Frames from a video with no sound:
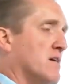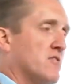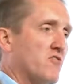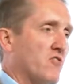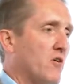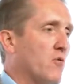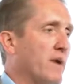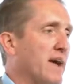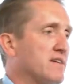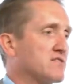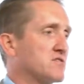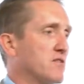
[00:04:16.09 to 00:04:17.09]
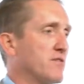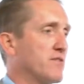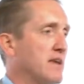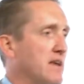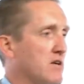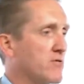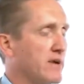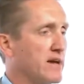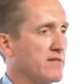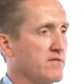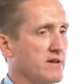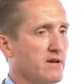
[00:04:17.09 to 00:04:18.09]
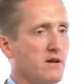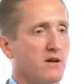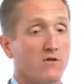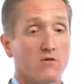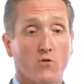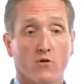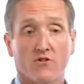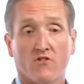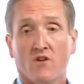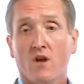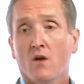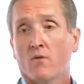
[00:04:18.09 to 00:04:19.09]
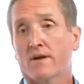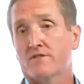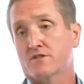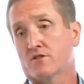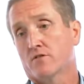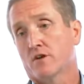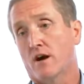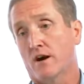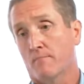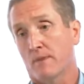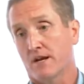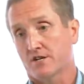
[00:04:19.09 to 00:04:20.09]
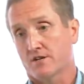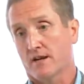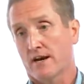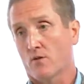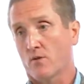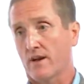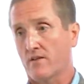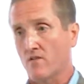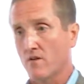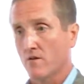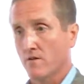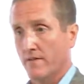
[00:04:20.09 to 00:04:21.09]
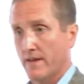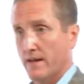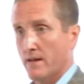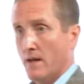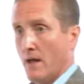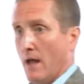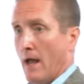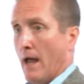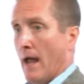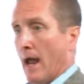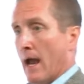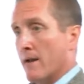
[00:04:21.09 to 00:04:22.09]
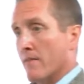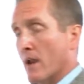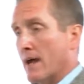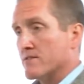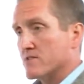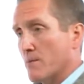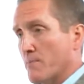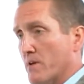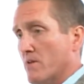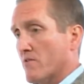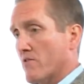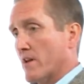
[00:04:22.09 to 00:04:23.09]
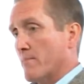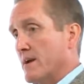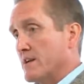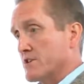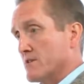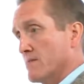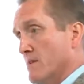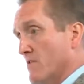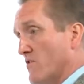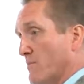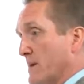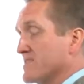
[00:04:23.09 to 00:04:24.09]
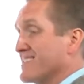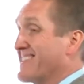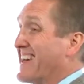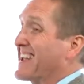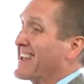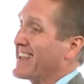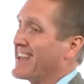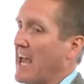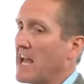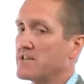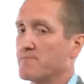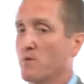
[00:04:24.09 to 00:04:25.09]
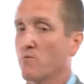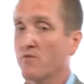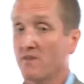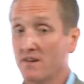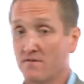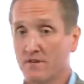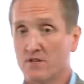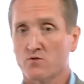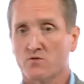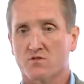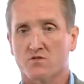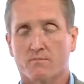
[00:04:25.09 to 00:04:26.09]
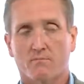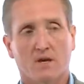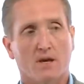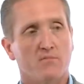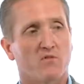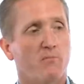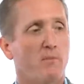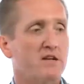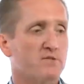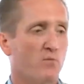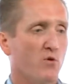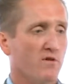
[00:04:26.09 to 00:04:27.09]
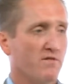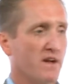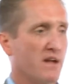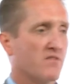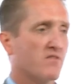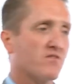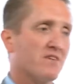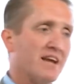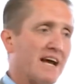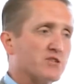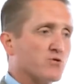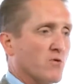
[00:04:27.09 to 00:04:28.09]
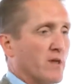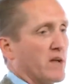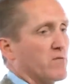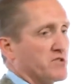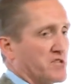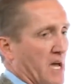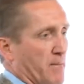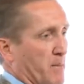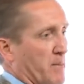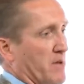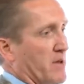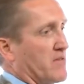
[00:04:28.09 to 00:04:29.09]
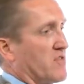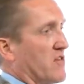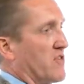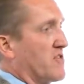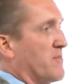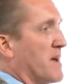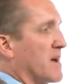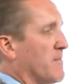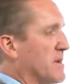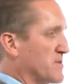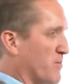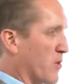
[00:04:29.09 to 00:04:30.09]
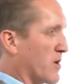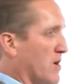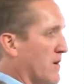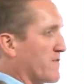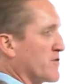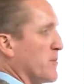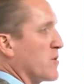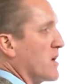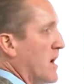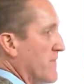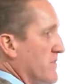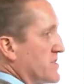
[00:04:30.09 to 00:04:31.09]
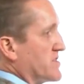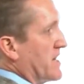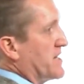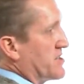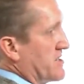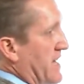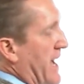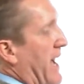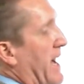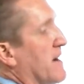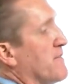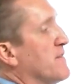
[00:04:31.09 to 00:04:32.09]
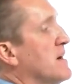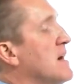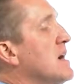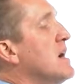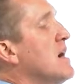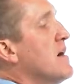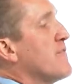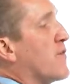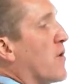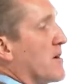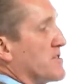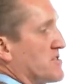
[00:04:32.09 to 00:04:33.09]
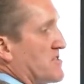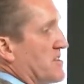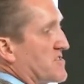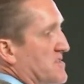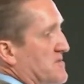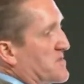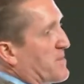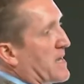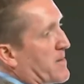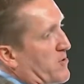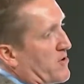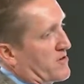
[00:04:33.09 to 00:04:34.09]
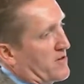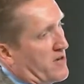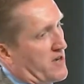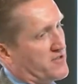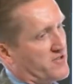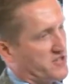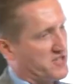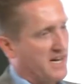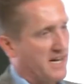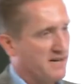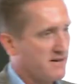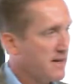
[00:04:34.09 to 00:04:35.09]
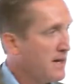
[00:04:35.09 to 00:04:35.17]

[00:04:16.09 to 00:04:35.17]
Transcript: So we had to start thinking creatively. And of course, we have to turn to automation. How do we execute on that? And in the last couple of years, automation, especially that engagement with individuals, becomes much more advanced. The natural language capability starts to make a much more comfortable conversation to have for our systems to be able to understand